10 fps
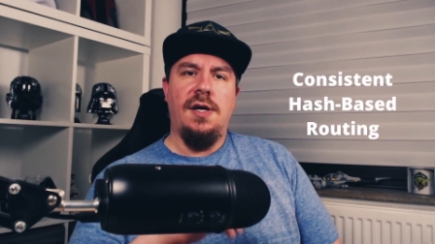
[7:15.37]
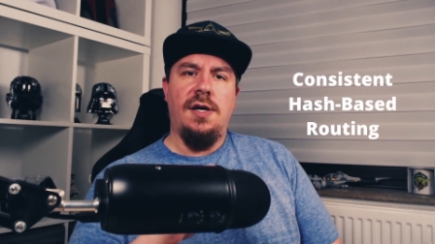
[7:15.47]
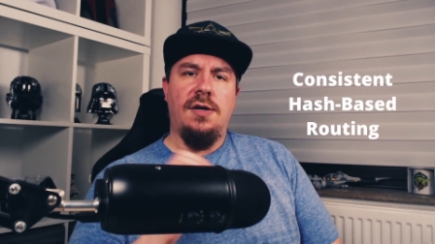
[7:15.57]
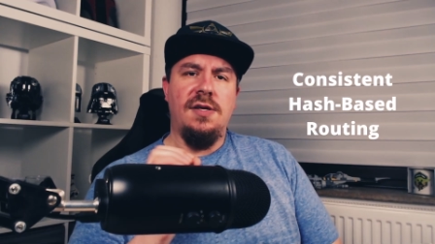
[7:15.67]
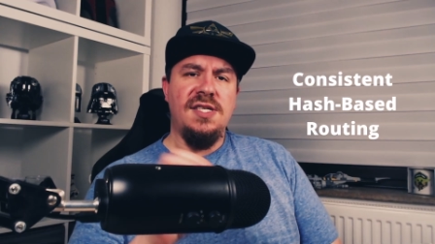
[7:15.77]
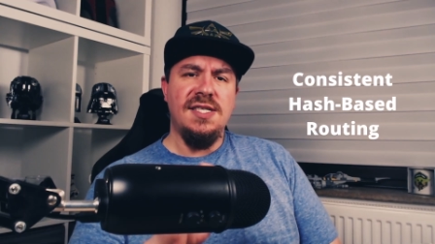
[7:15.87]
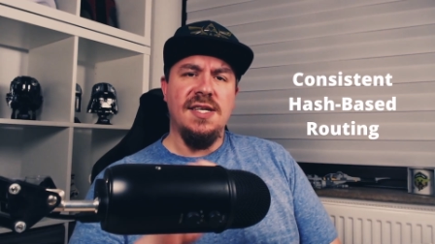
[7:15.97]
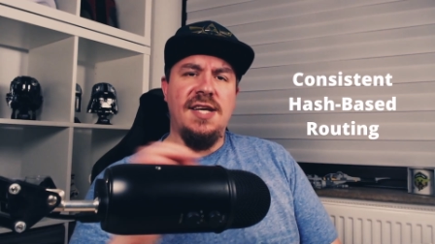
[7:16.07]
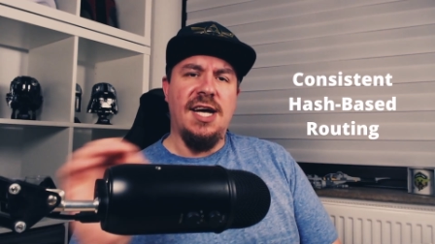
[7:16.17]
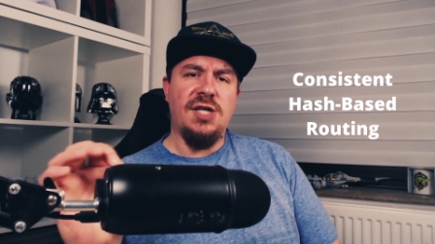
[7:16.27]

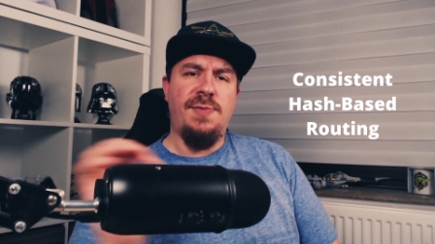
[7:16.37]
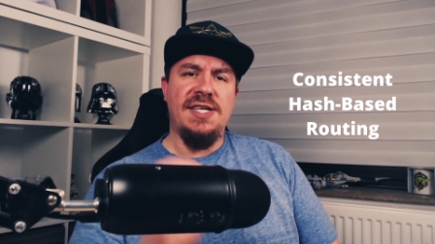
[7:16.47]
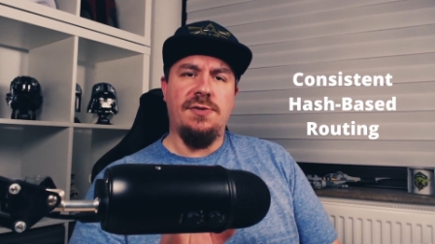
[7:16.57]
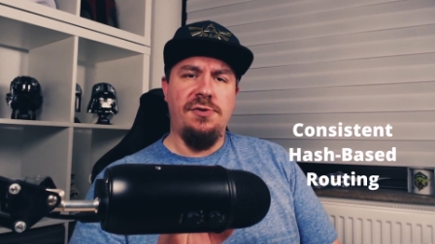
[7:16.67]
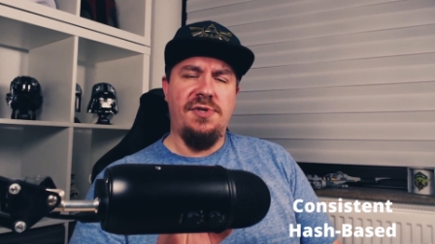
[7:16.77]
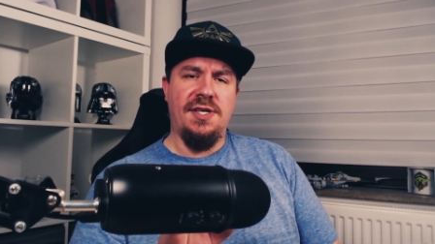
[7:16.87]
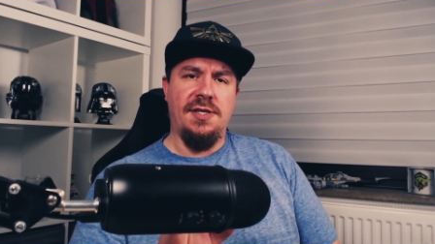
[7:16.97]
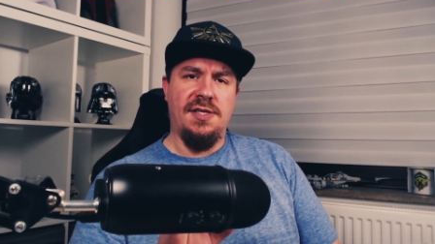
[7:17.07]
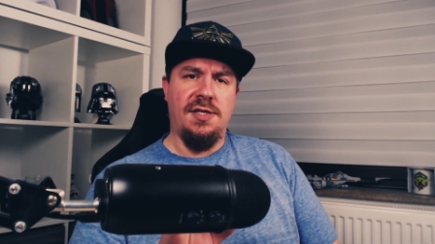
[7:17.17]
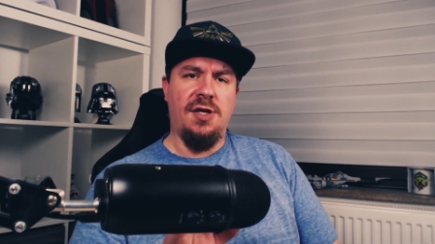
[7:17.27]
Consistent hash-based routing
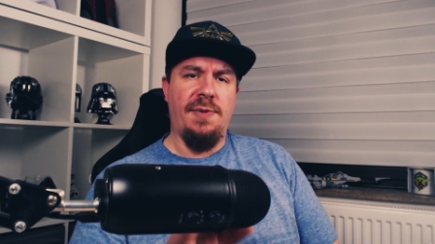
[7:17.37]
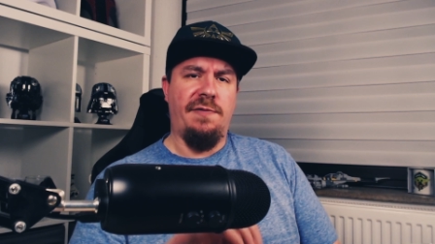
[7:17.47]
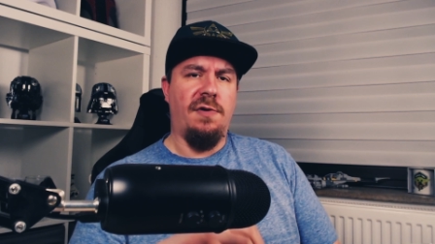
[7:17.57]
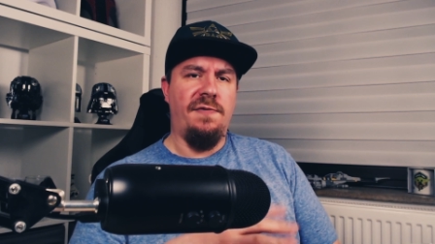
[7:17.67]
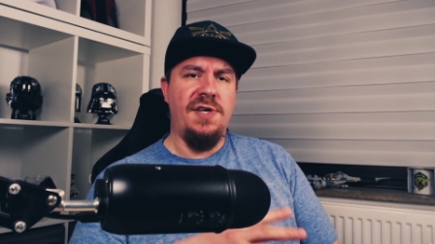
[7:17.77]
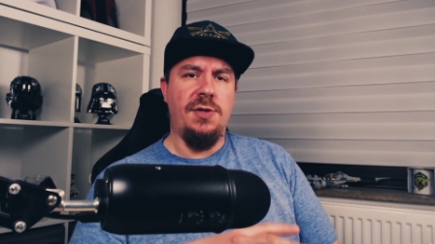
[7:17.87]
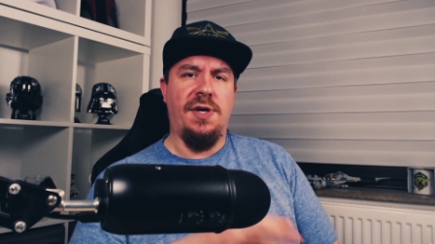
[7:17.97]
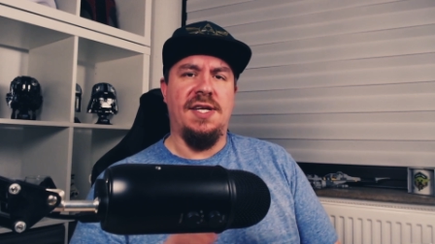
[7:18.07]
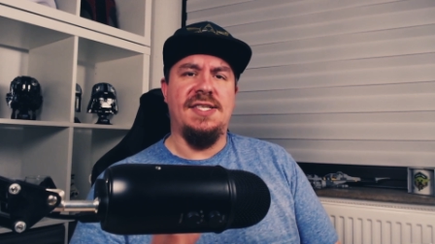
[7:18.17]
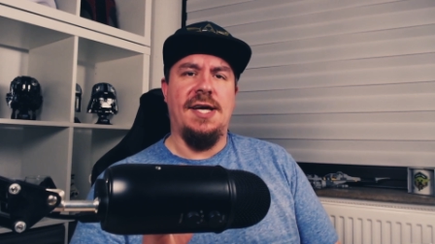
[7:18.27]
is a topic for a video
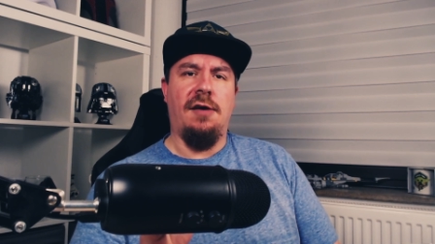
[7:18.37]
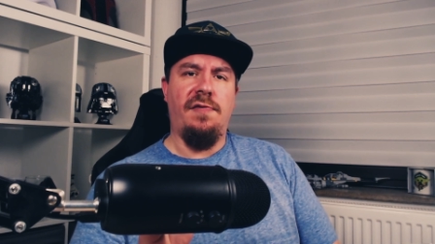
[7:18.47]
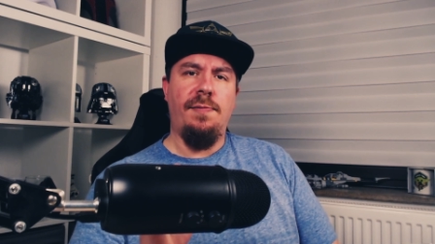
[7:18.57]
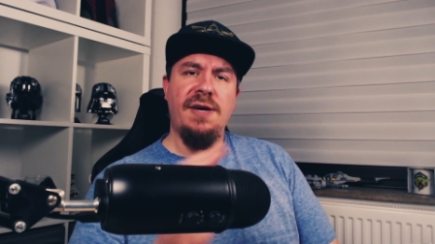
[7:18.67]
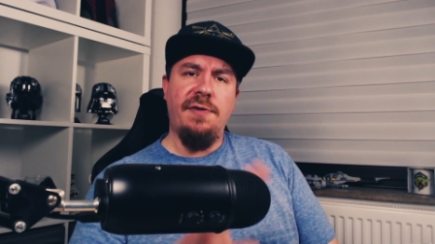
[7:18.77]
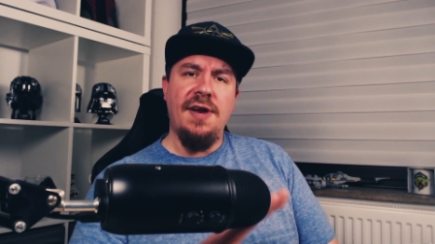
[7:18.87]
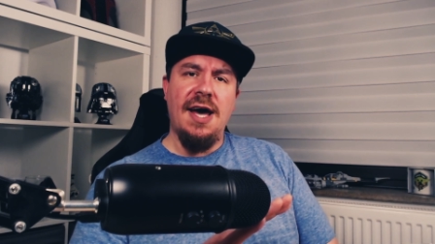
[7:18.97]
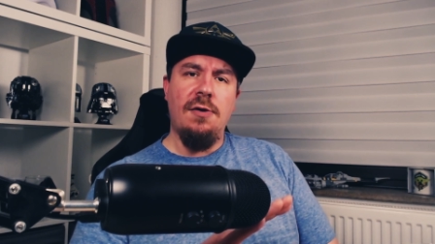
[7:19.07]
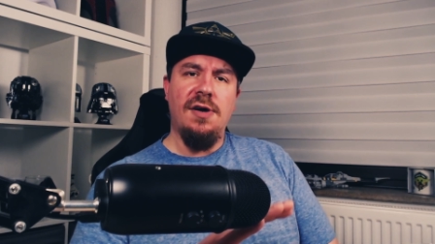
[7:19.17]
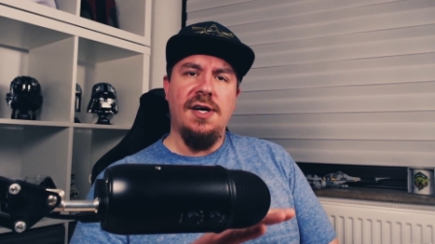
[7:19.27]
in itself, but for
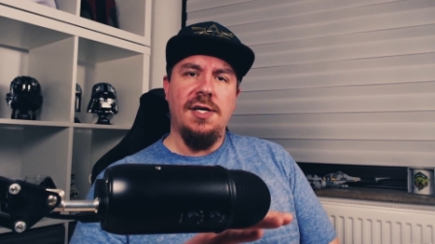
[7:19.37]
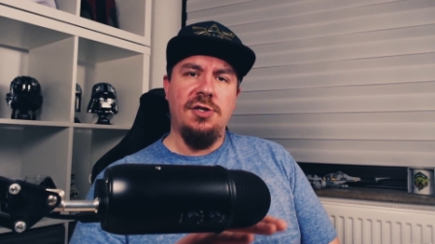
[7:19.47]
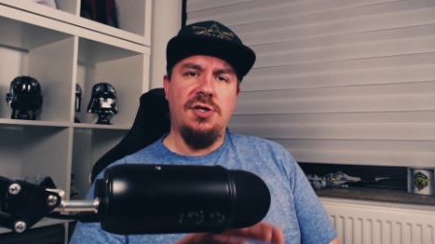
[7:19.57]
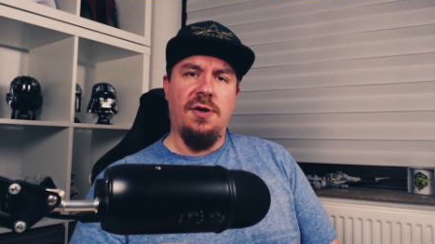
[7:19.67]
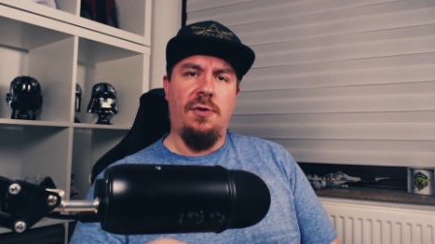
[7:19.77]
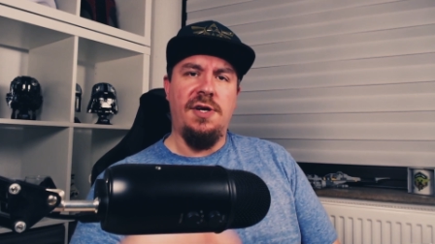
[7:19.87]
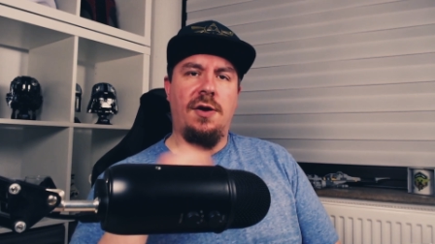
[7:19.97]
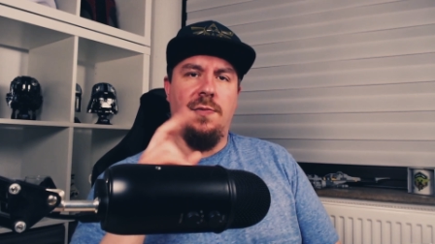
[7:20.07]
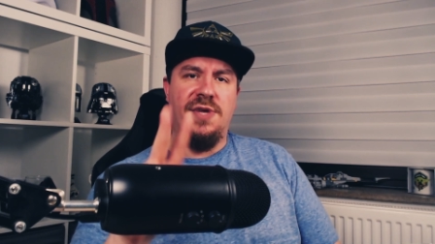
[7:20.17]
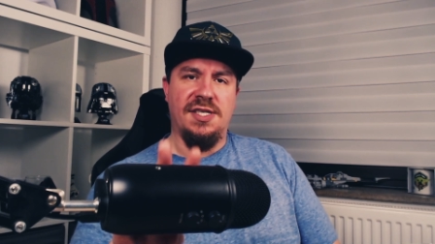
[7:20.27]
now, you should only
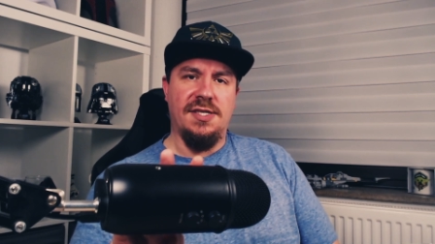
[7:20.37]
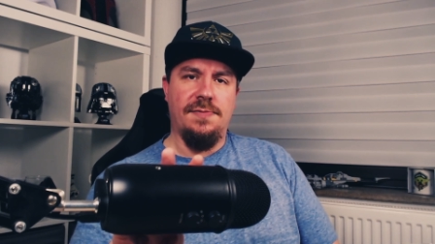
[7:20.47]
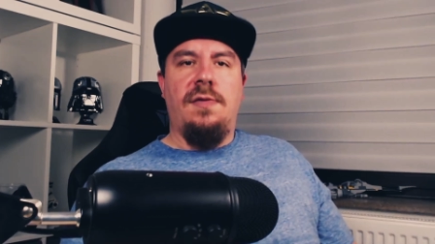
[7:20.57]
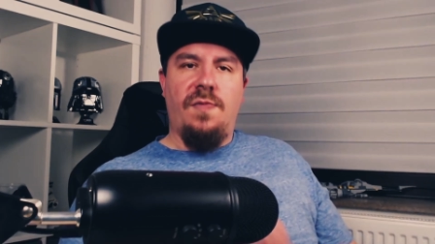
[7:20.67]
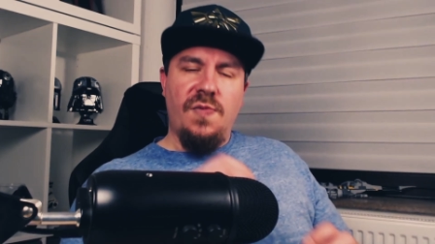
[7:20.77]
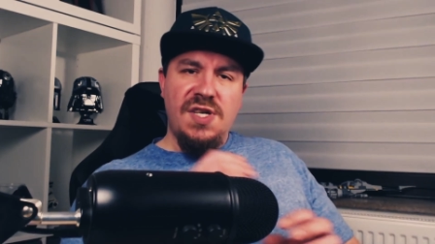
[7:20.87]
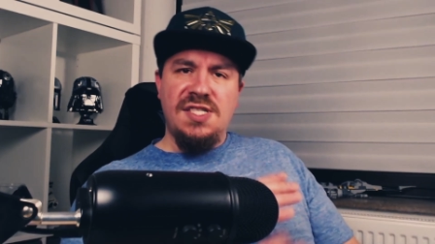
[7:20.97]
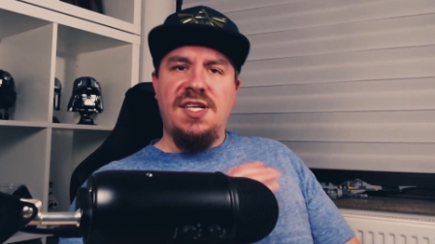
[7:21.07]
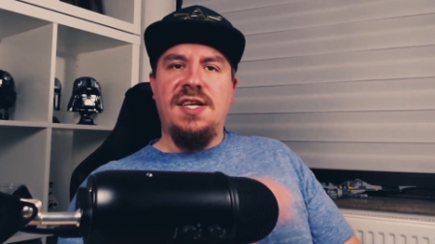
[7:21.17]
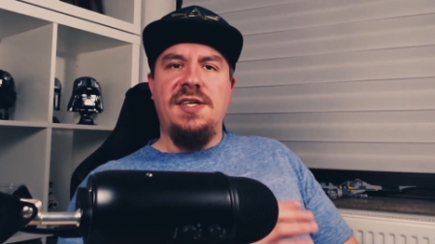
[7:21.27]
know this. This
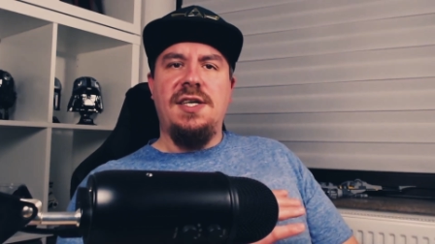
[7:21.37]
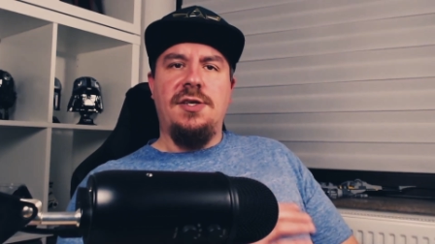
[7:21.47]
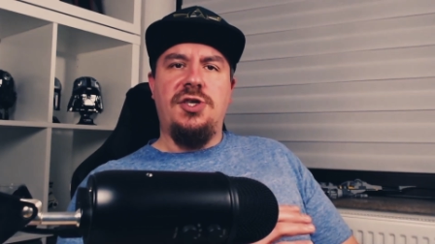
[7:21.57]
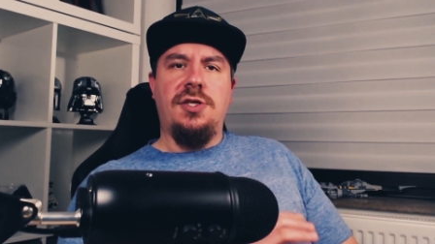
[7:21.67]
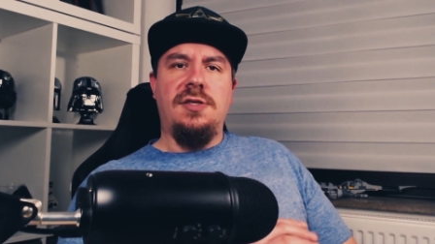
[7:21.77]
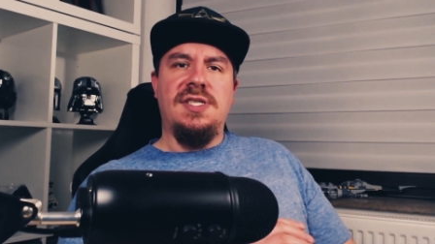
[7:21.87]
technique ensures